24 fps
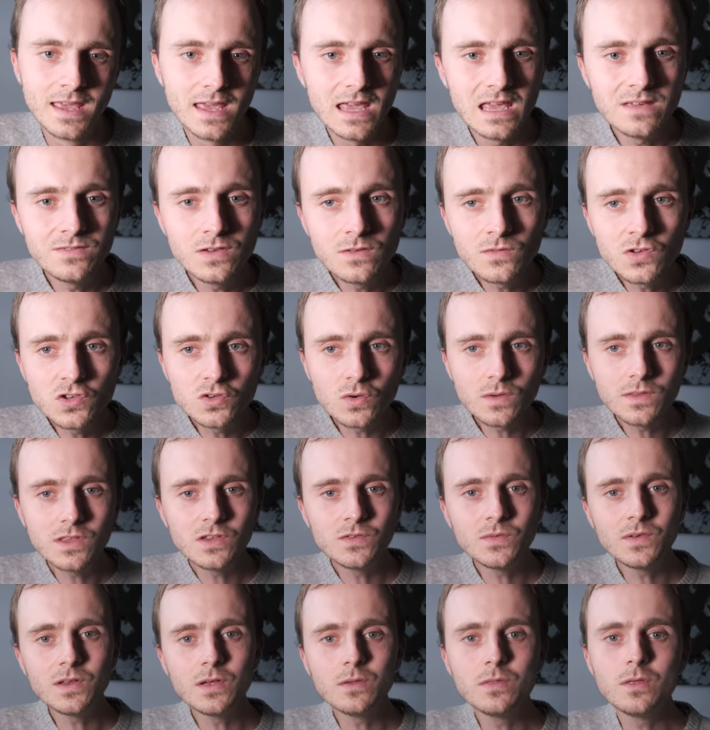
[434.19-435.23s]
If you've enjoyed
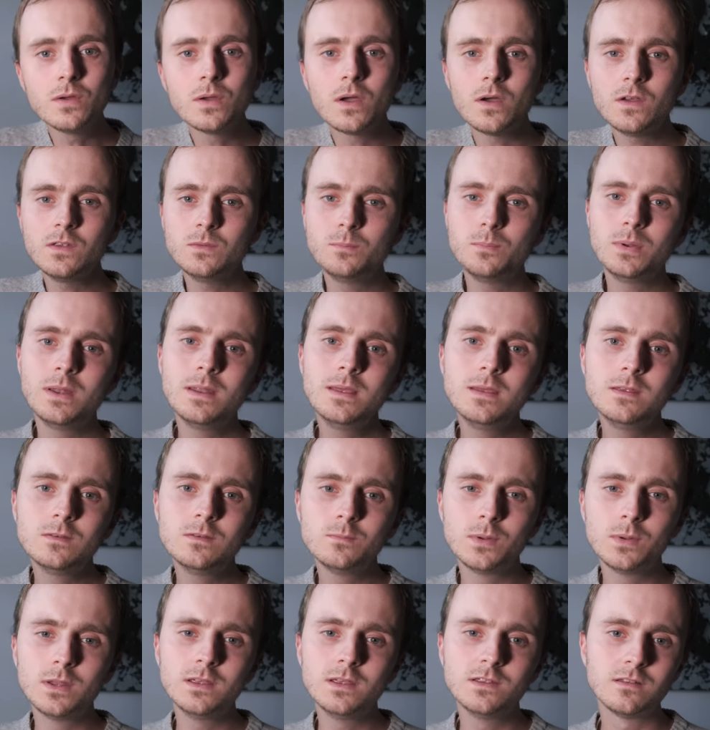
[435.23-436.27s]
this video though, guys, please,
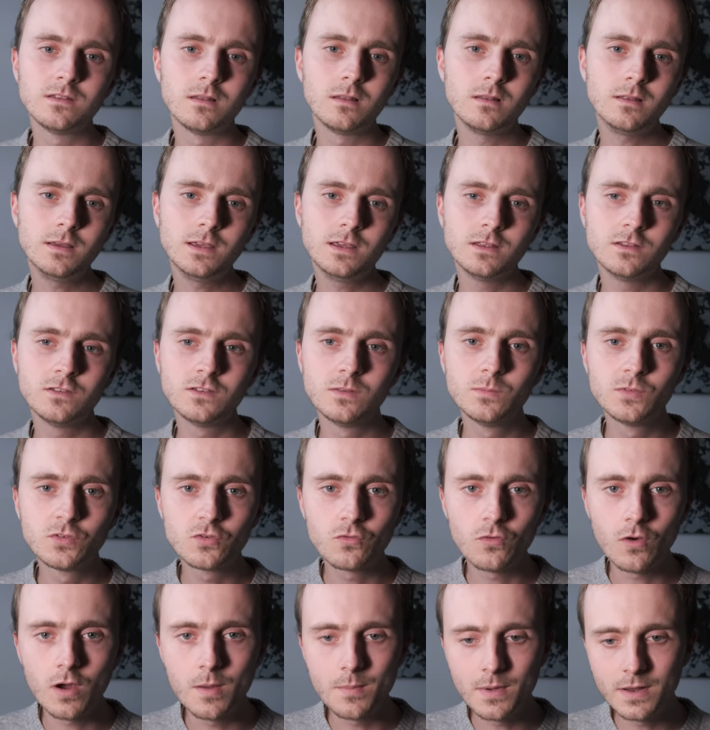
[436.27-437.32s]
please like and
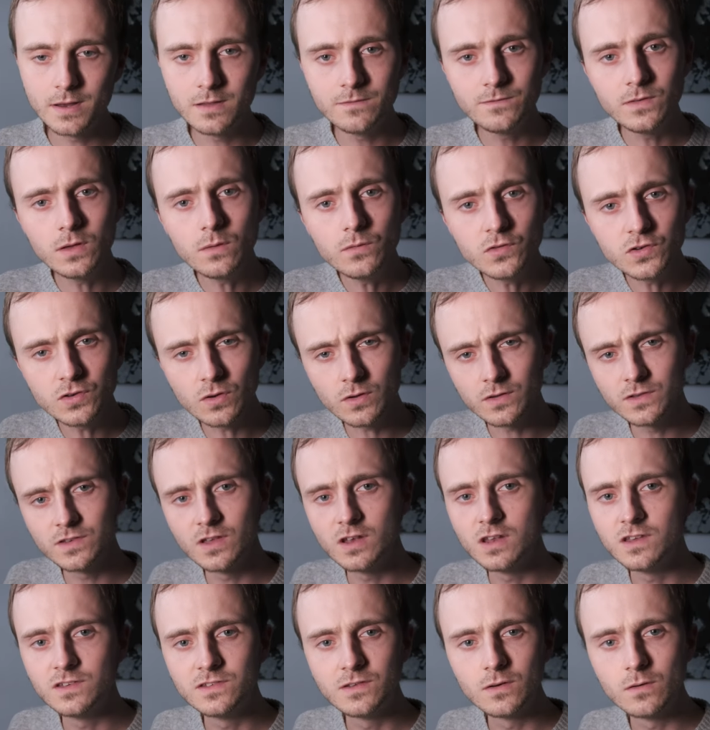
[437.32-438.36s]
subscribe. And if you've shot
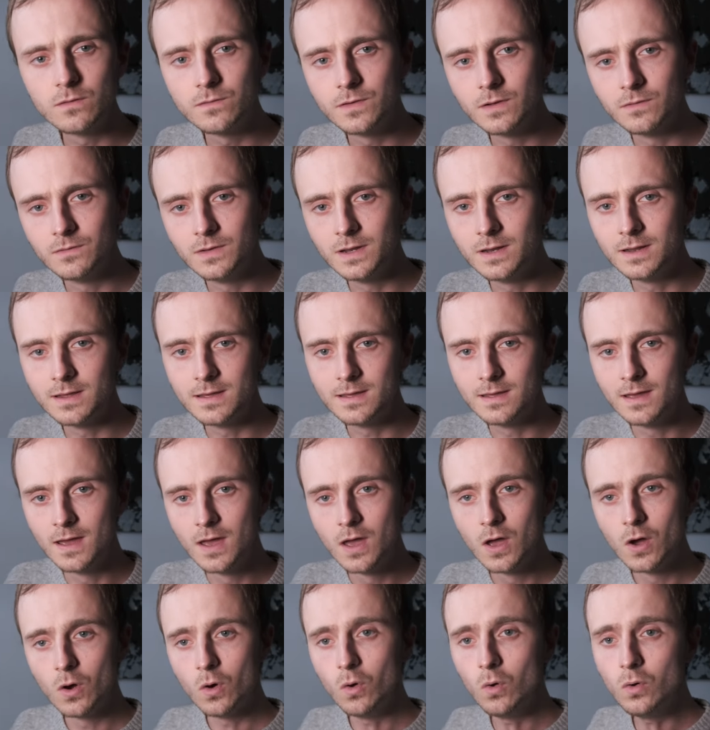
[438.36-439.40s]
Cinestill 50D
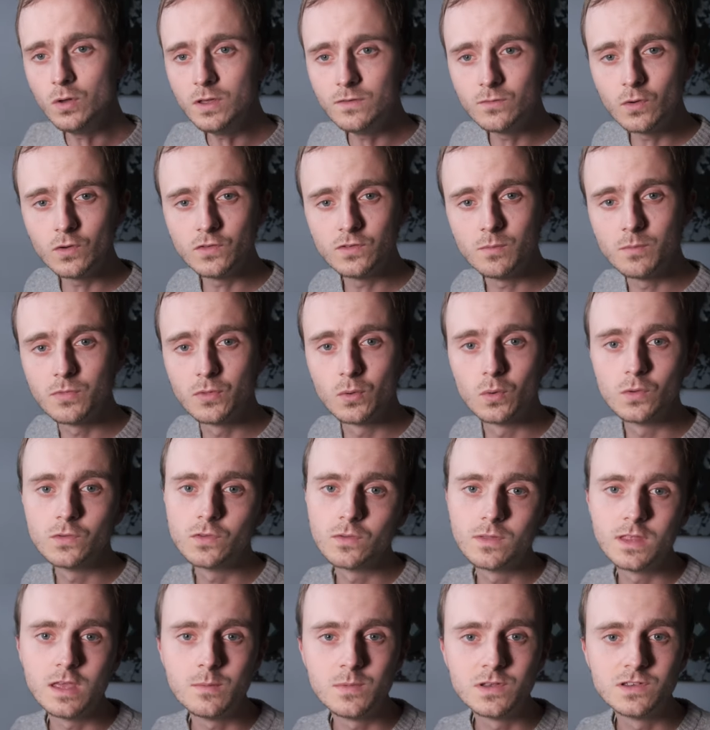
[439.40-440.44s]
or you've got some thoughts
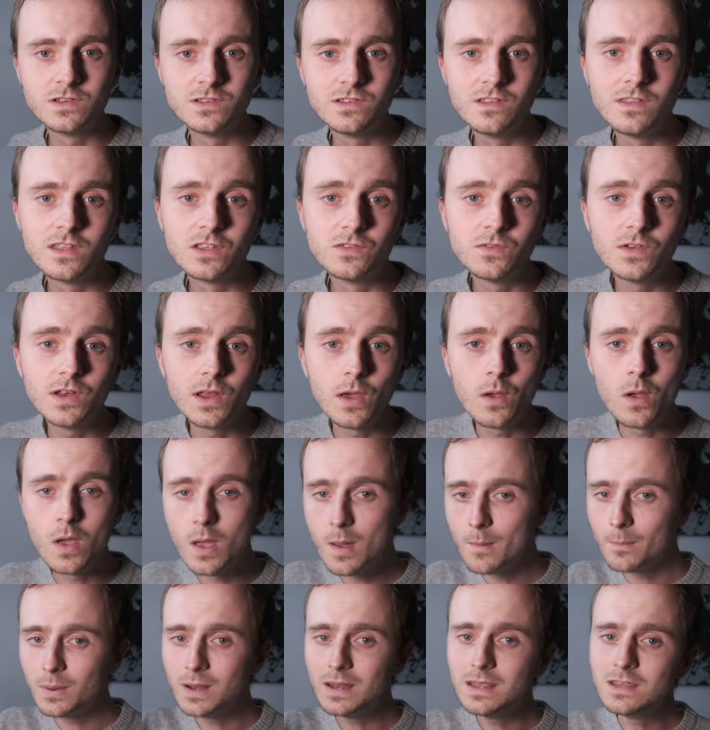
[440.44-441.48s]
on the images in this video,
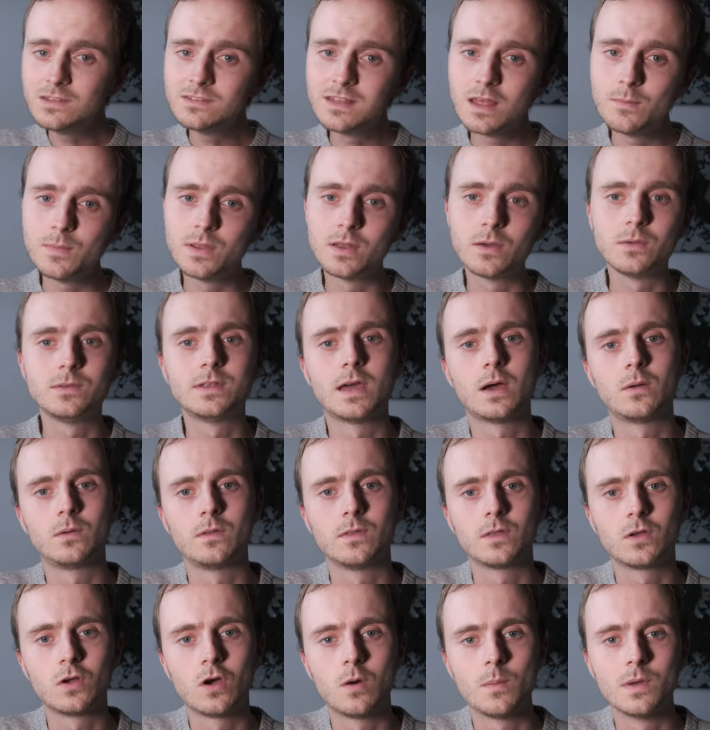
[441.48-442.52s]
please let me know down in
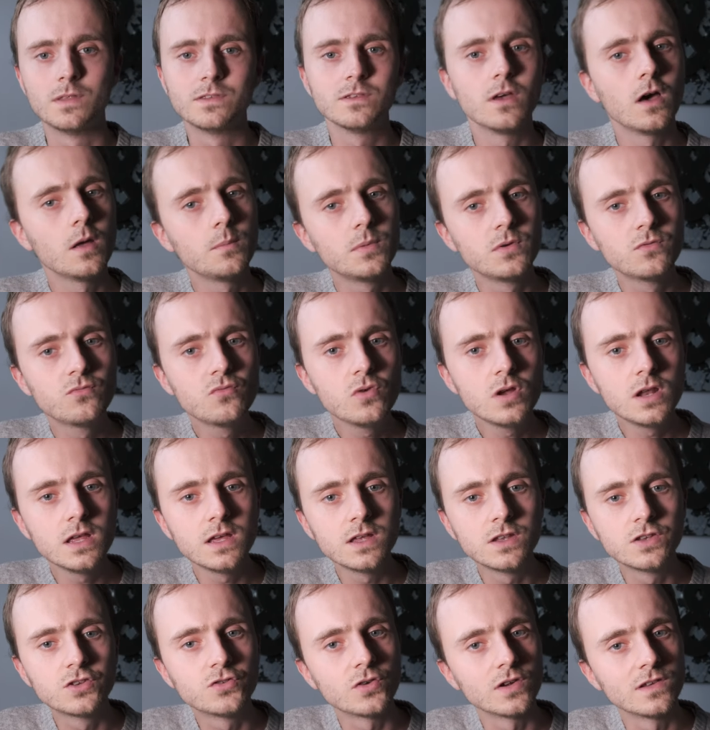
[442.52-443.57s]
the comments. I'll be really
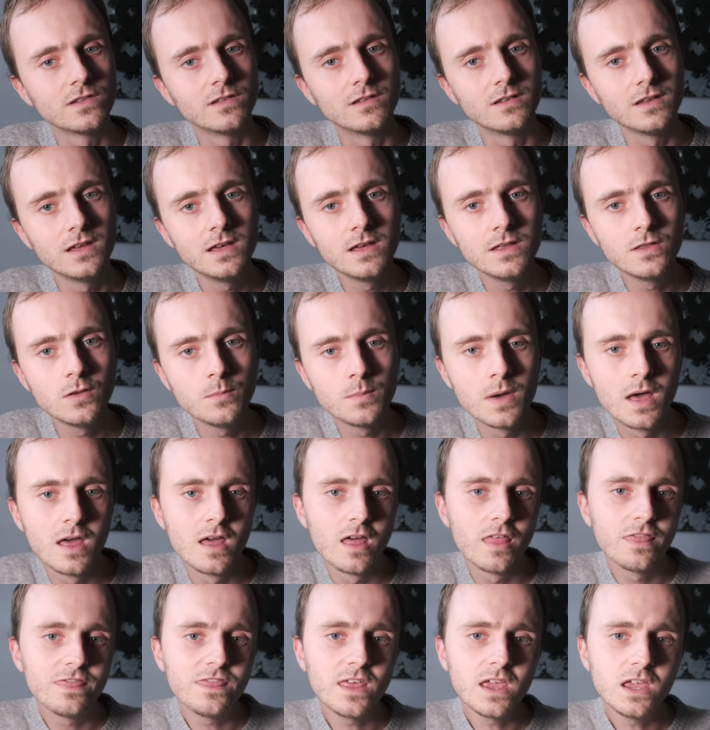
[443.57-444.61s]
interested to hear them.
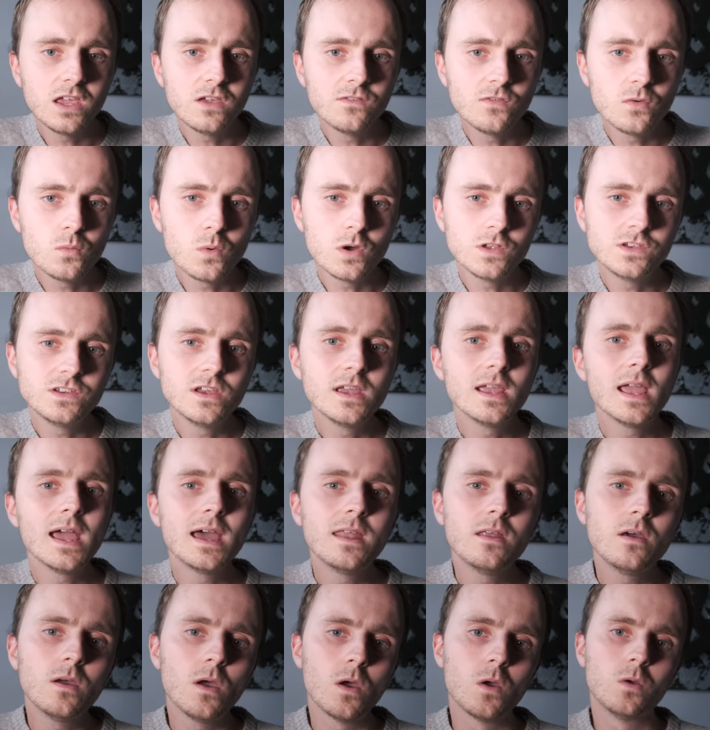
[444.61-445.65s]
Thank you for watching
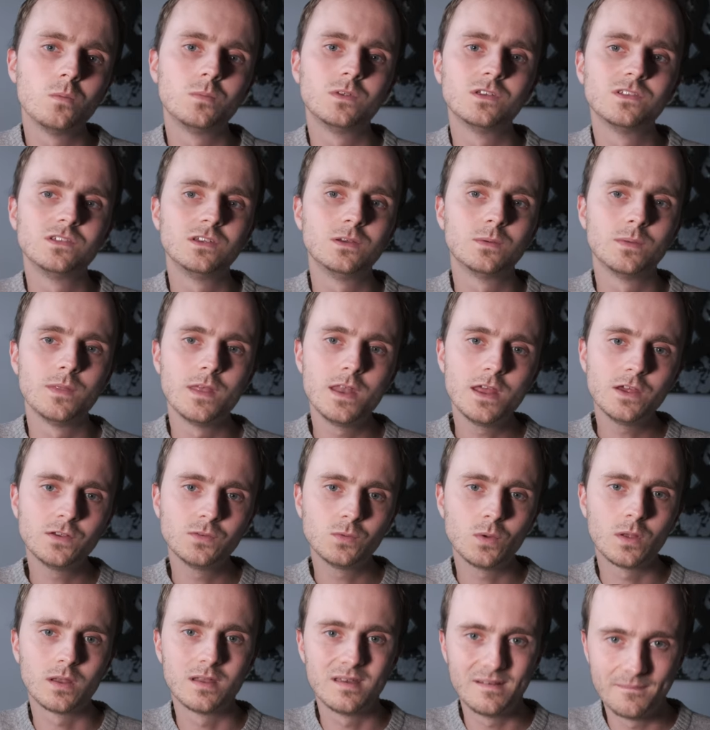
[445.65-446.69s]
and I hope to see you in the next
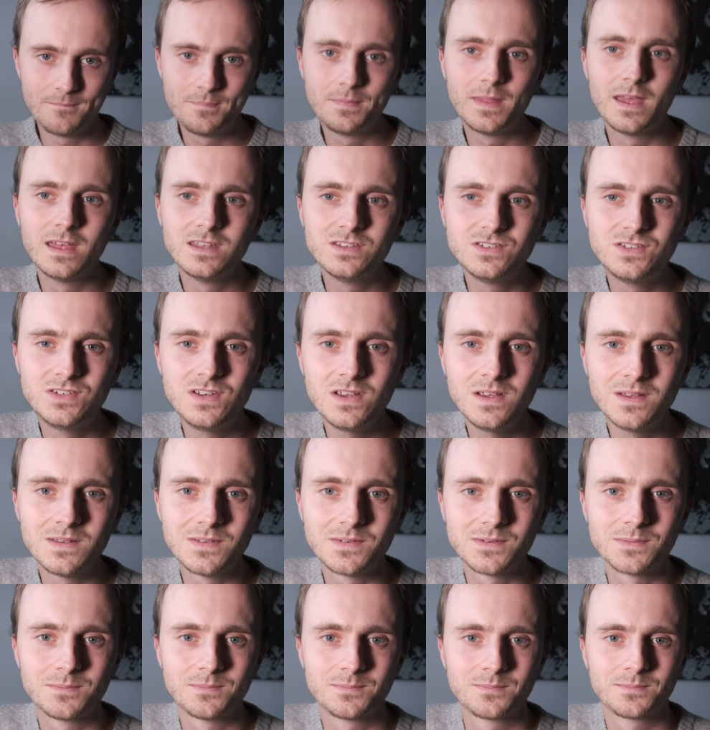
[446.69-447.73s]
one. Cheers.